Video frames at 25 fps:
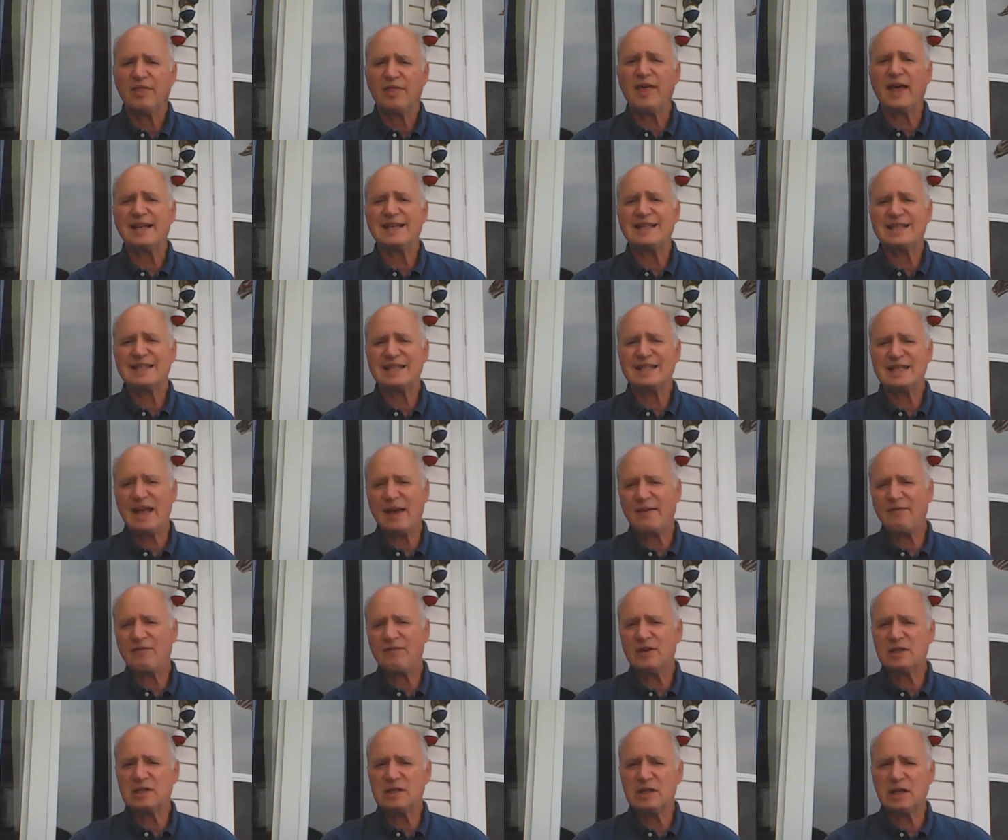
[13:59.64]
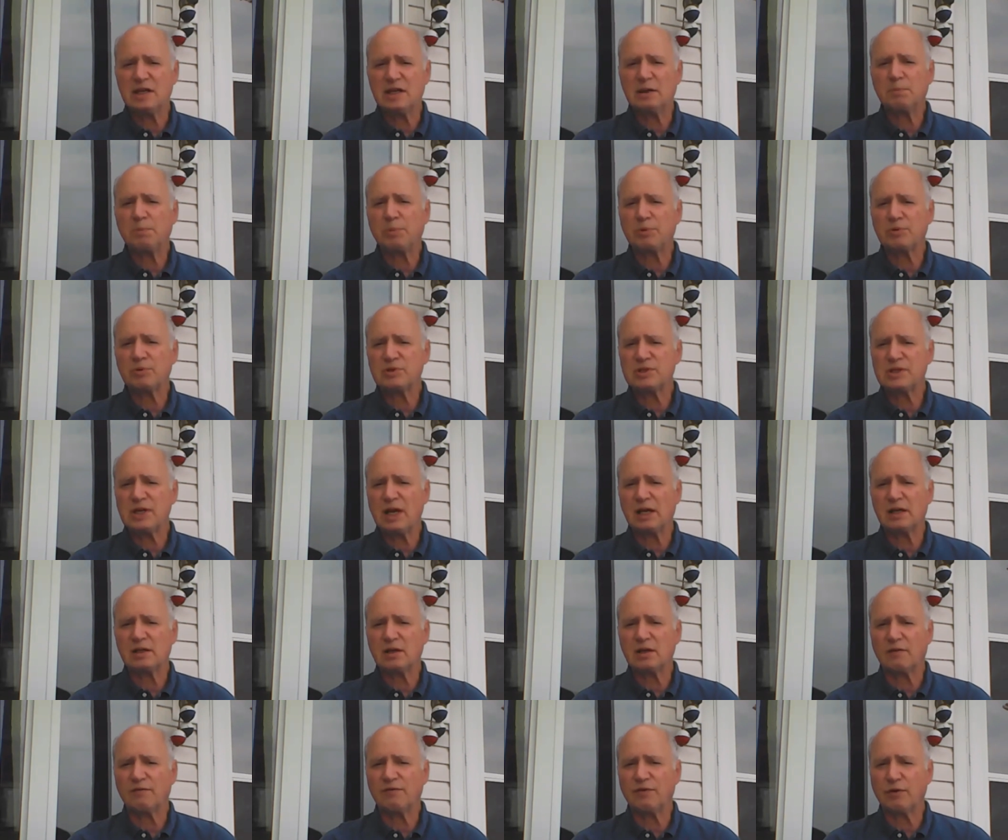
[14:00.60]
that
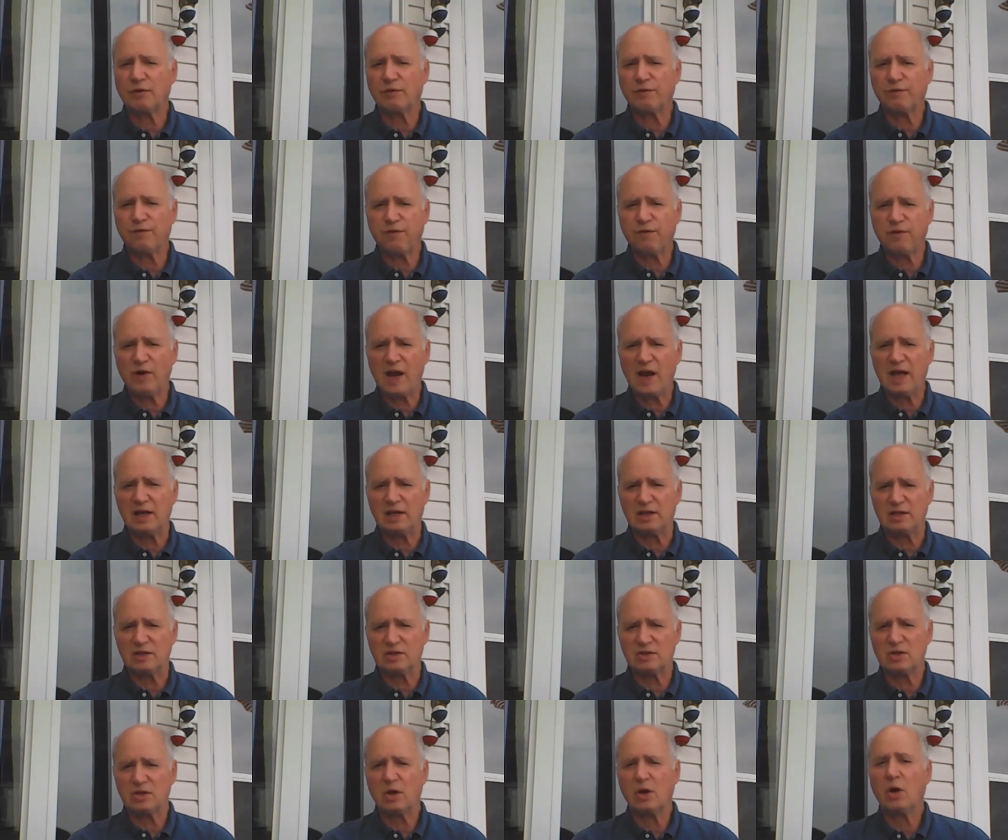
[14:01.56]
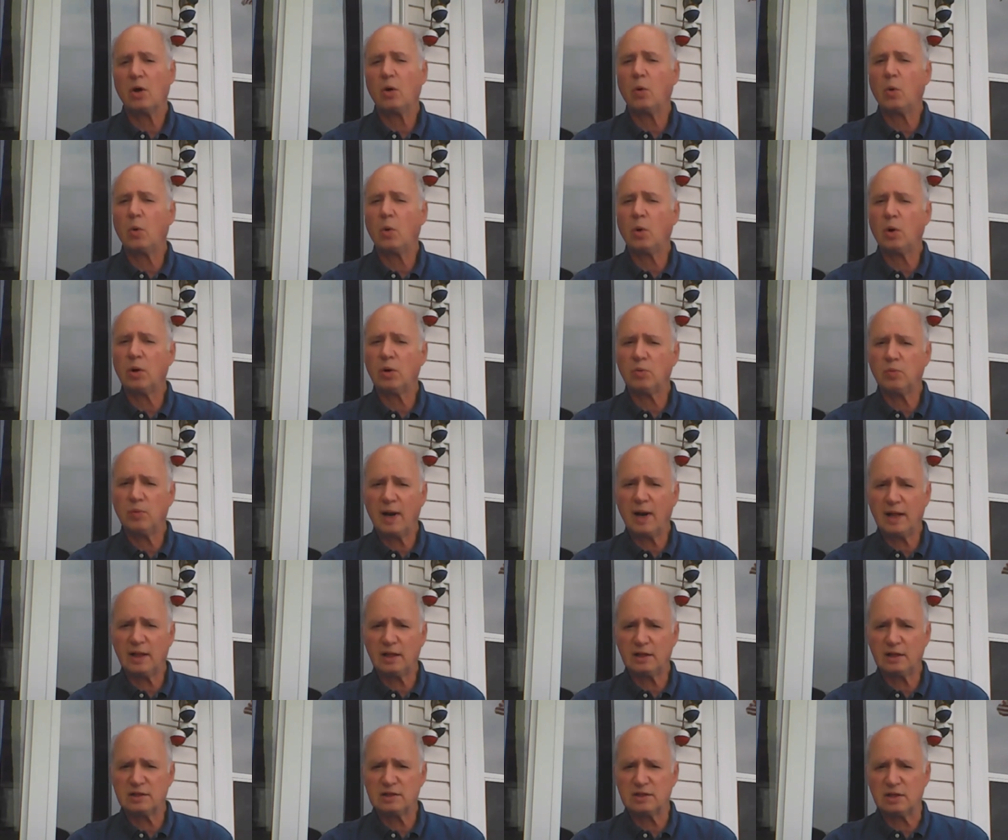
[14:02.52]
17% of your friends or
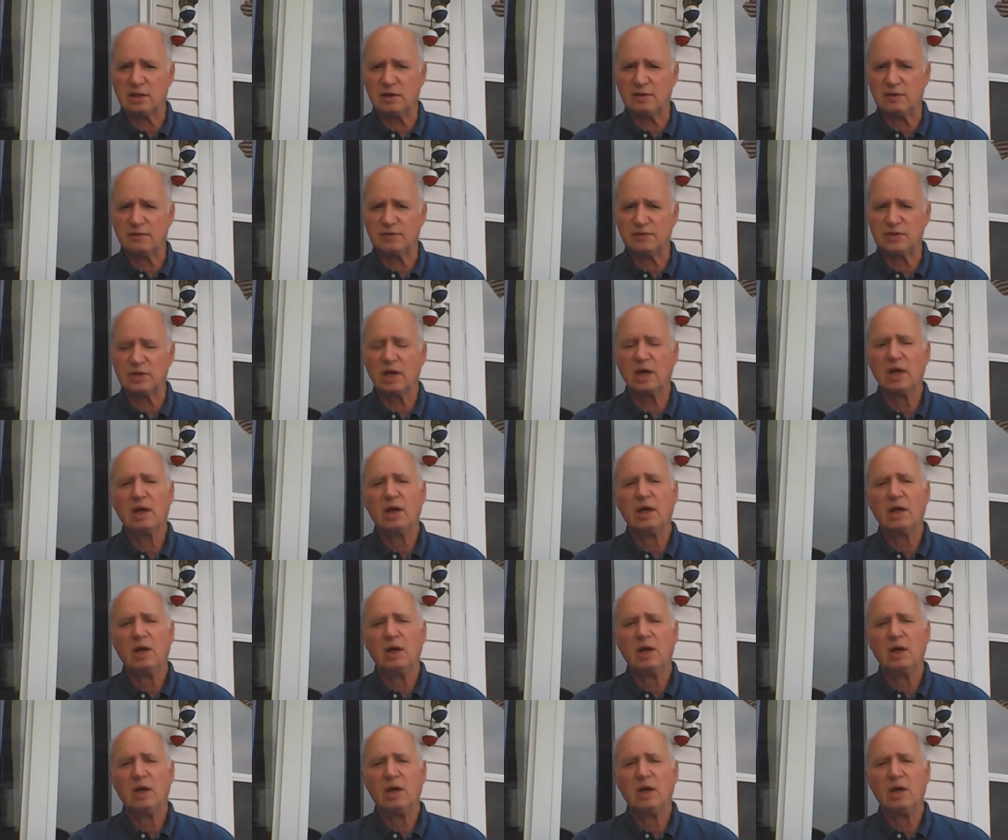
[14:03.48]
relatives